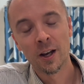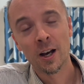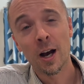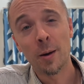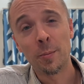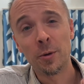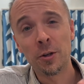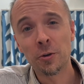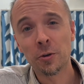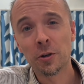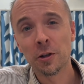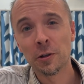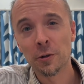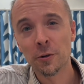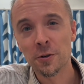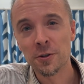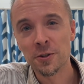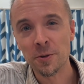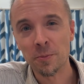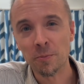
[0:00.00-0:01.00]
I mean, you can
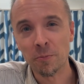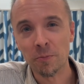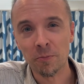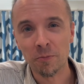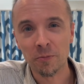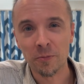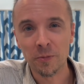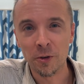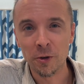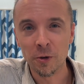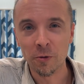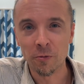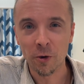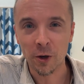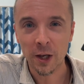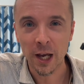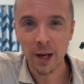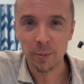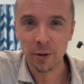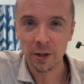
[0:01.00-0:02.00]
learn some new
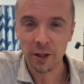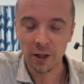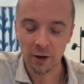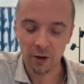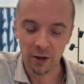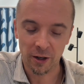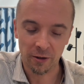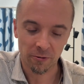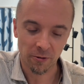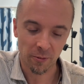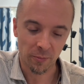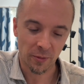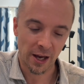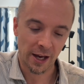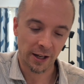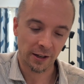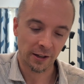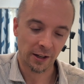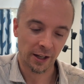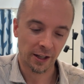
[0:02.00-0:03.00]
vocabulary from
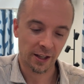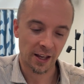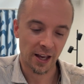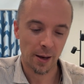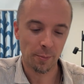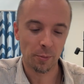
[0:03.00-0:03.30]
that, like